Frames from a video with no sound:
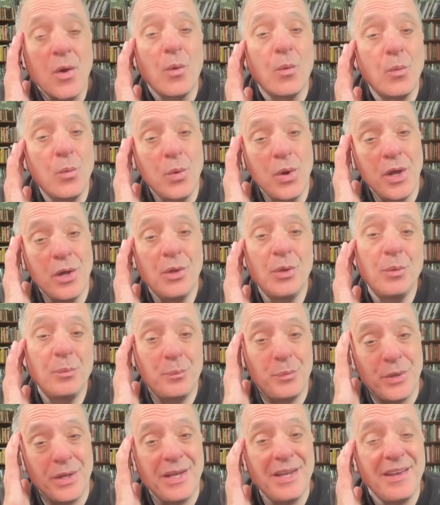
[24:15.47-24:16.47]
will
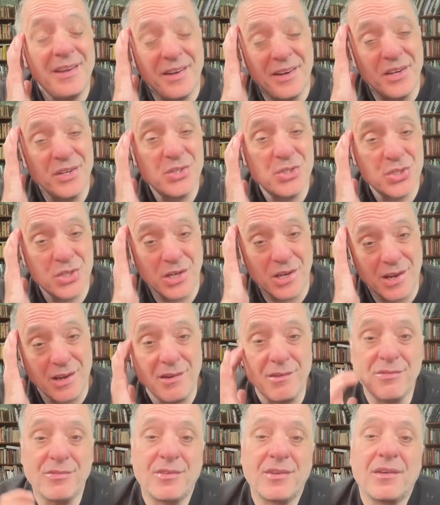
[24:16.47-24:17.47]
be
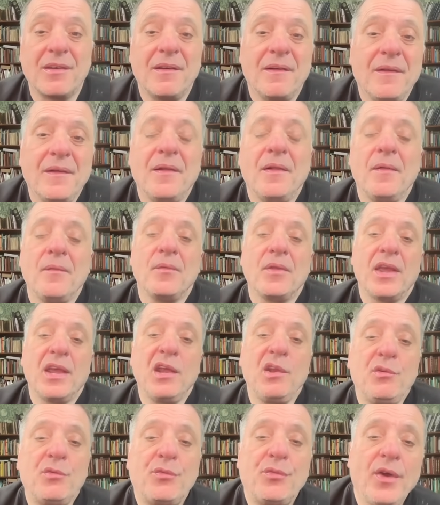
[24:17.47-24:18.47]
achieved.
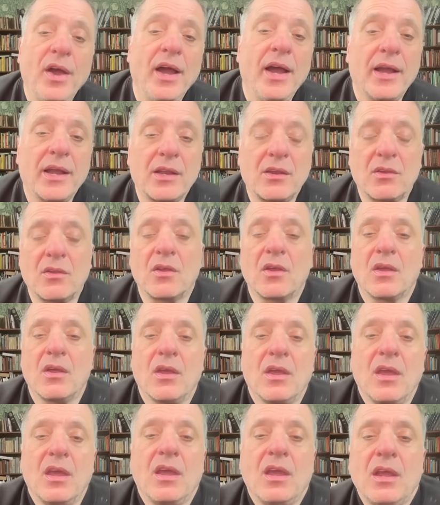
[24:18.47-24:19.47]
In fact,
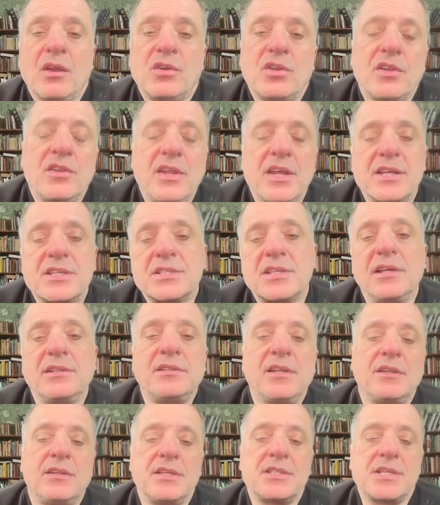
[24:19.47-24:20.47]
to the extent
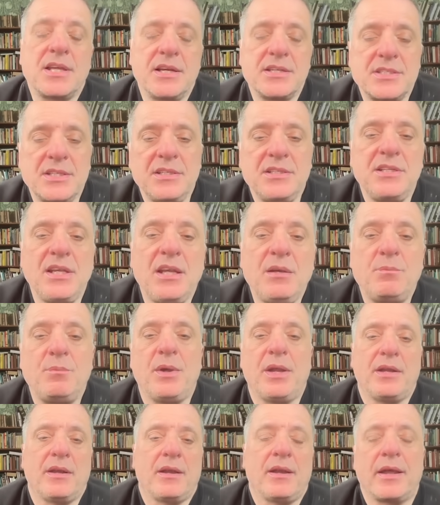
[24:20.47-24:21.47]
that this has indeed
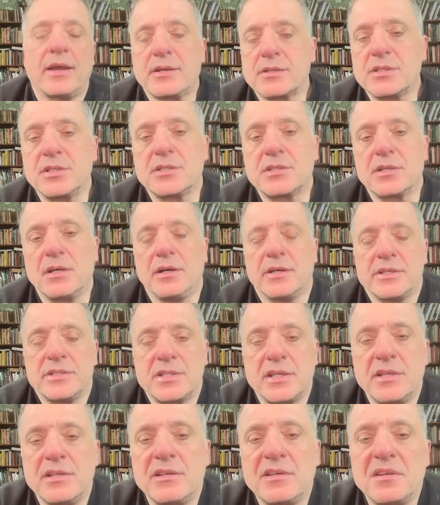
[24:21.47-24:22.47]
been an exercise
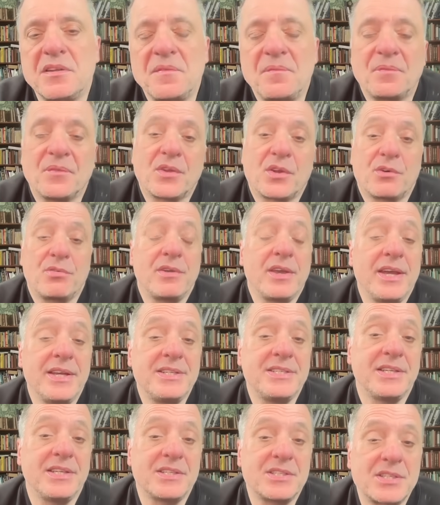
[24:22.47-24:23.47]
in
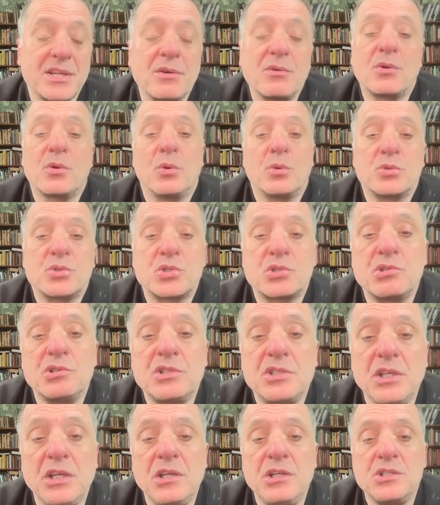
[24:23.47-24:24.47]
creating so-called
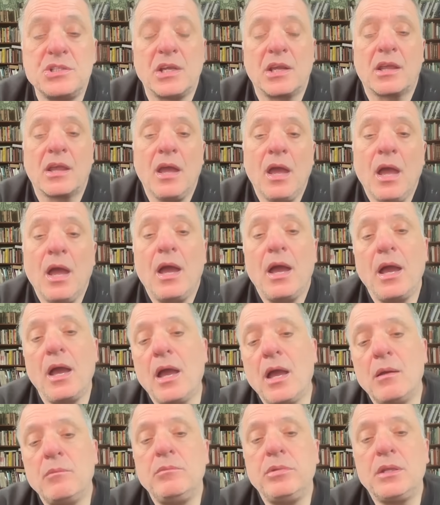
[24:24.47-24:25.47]
strategic
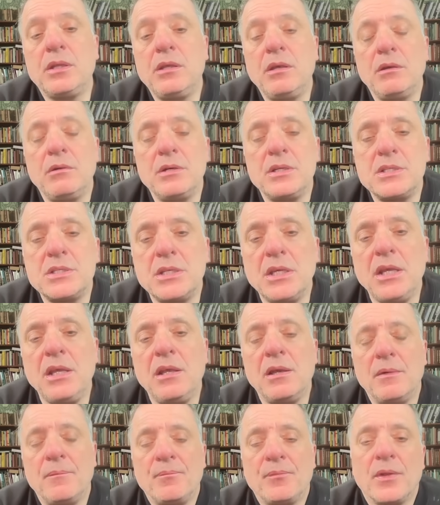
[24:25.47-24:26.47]

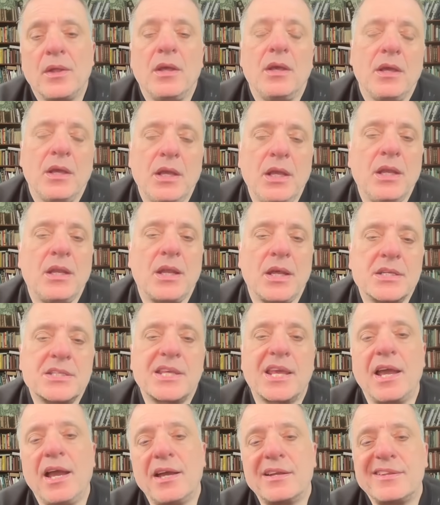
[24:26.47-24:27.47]
ambiguity, it has
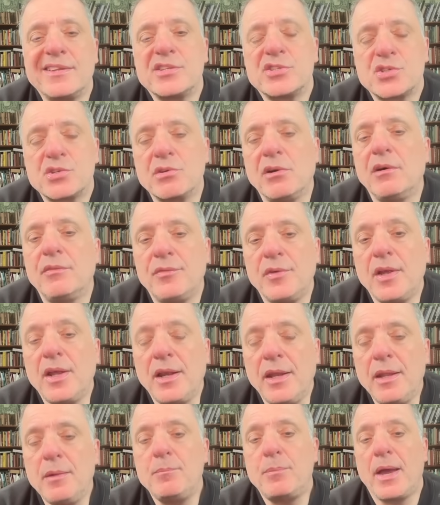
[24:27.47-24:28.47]

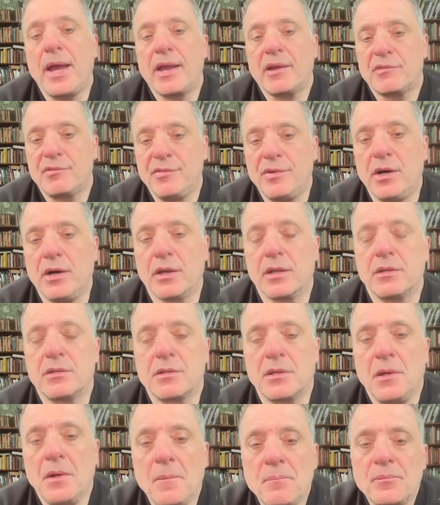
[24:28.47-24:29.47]
catastrophically backfired.
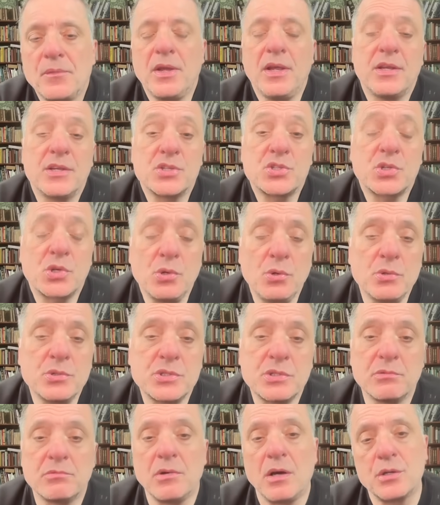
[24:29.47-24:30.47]
It has
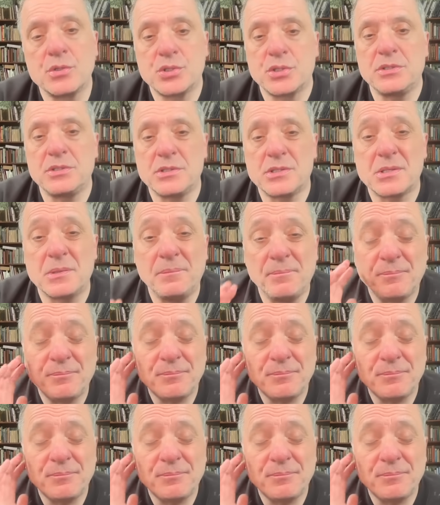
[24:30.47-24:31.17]
caused the Russians